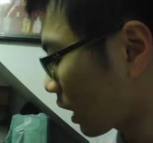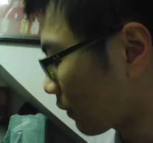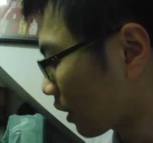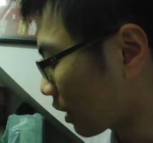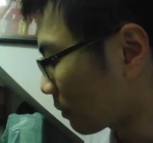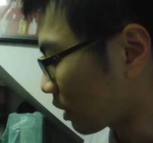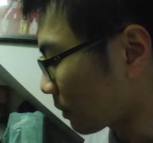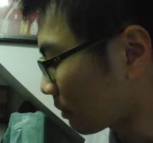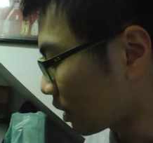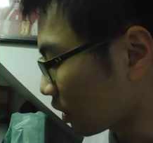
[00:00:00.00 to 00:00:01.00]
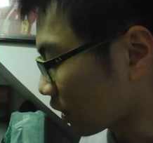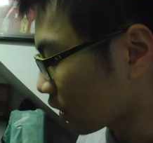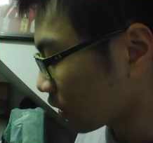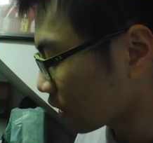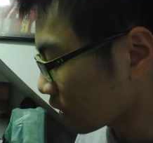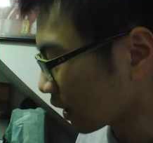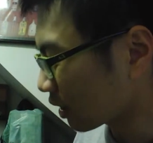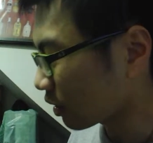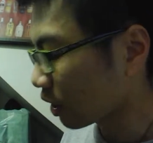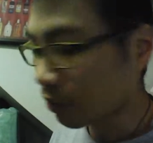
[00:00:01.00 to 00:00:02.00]
I've got about maybe
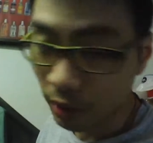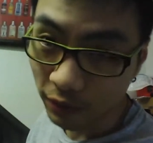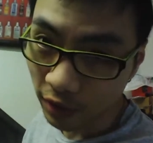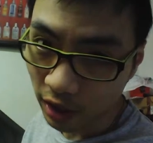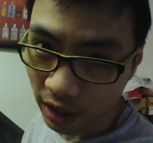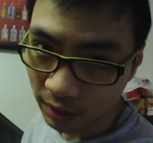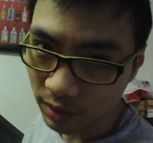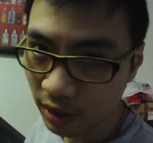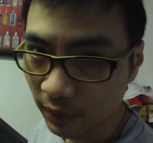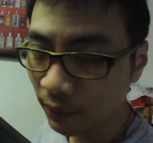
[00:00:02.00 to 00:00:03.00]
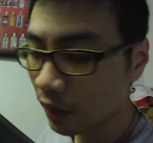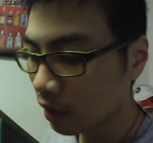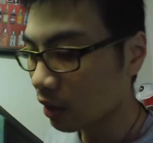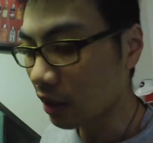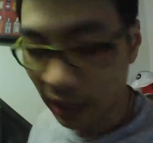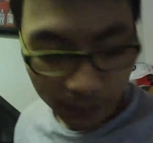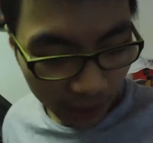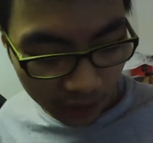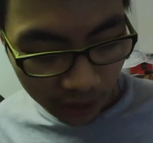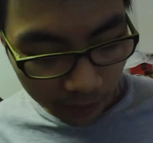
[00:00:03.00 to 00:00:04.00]
technically 3 Vita games that I
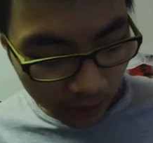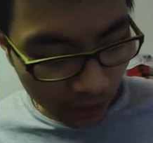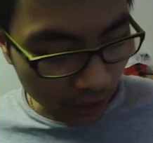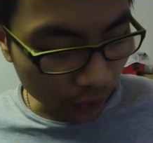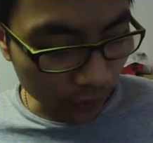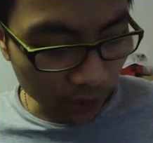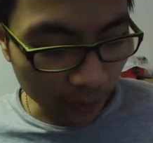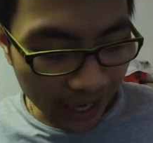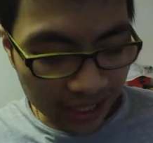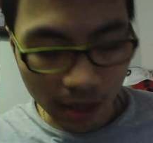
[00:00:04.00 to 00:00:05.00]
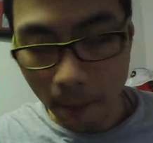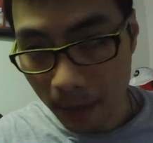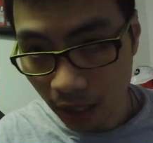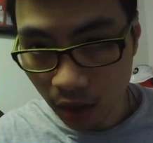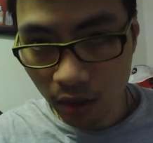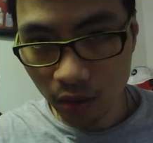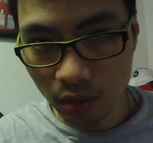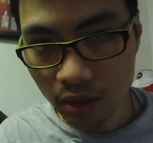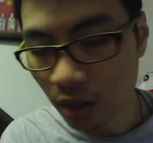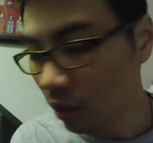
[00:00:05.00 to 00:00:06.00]
picked up over the past month
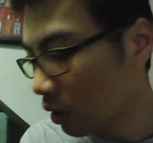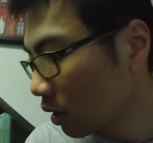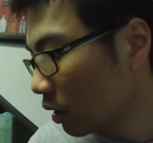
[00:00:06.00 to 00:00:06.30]
or so,